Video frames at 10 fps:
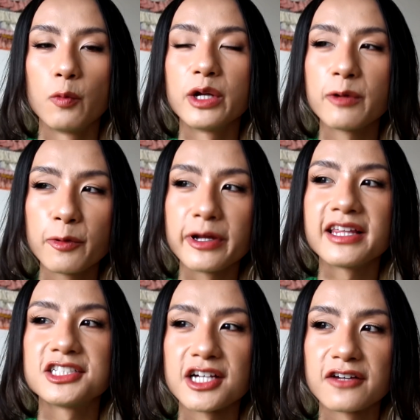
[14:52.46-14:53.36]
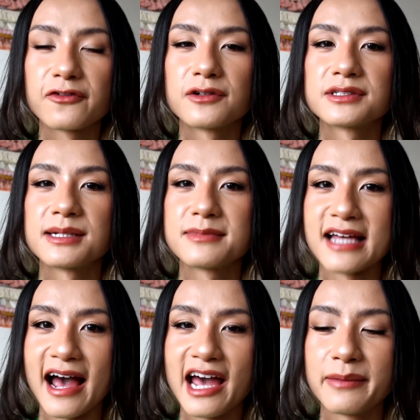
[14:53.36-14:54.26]
We were with each other for some
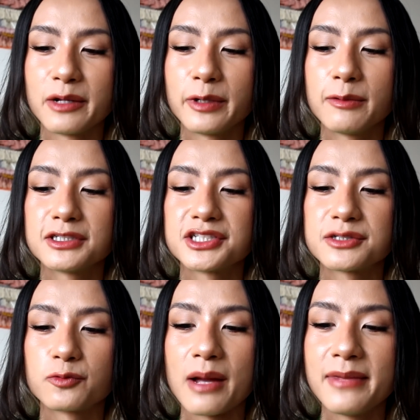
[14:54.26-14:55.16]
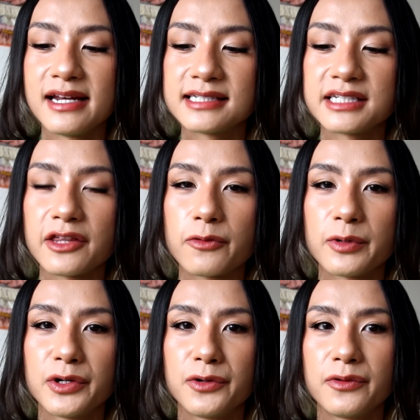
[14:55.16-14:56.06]
time, and we were just reminiscing
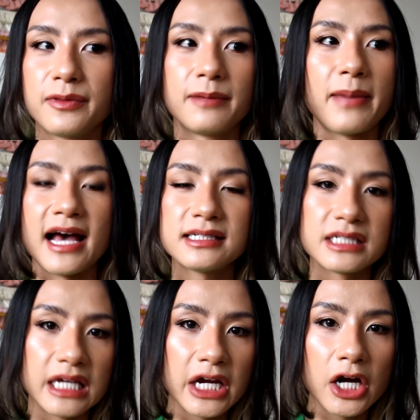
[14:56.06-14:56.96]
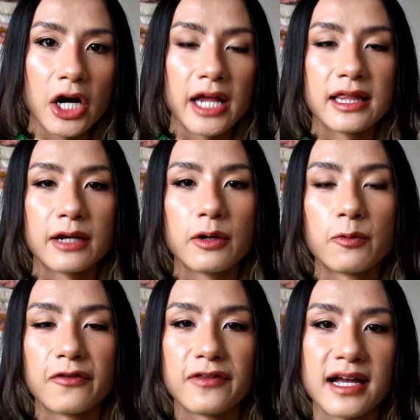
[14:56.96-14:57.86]
through the past year and like
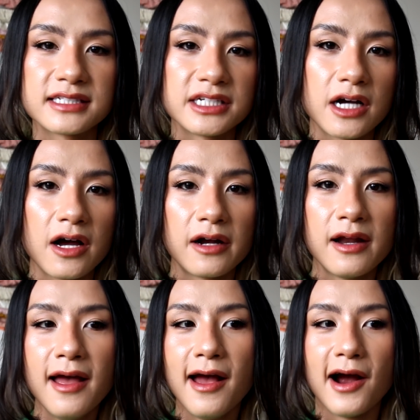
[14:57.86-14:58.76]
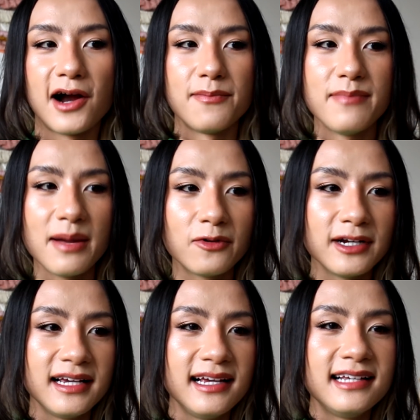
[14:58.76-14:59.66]
reflecting on our
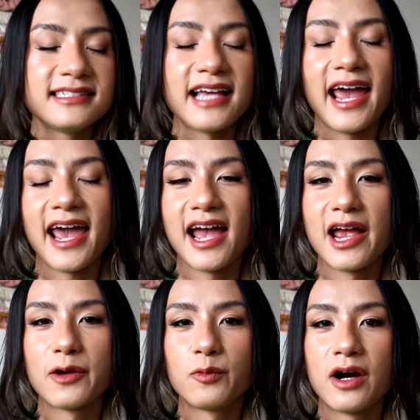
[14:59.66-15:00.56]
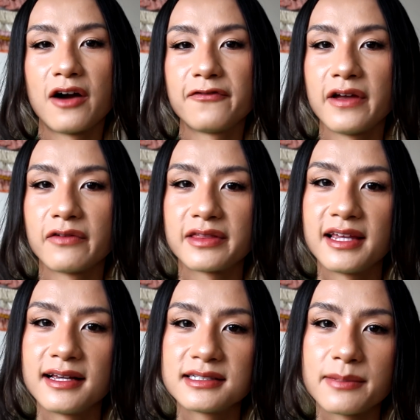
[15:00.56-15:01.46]
memories and what our favorite
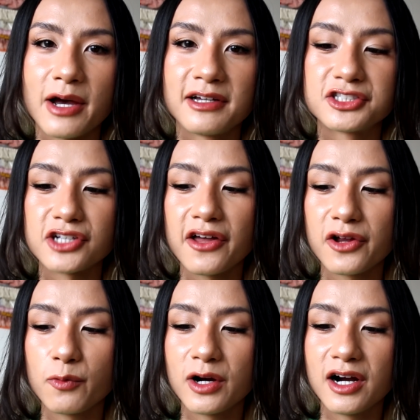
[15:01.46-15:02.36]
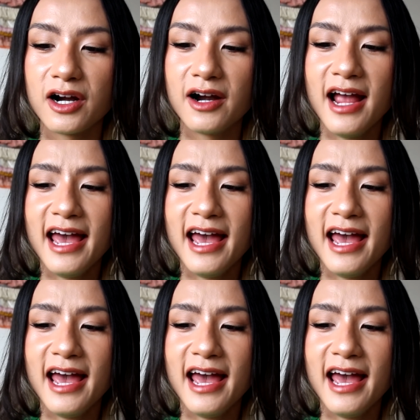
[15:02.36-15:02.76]
things about each other were.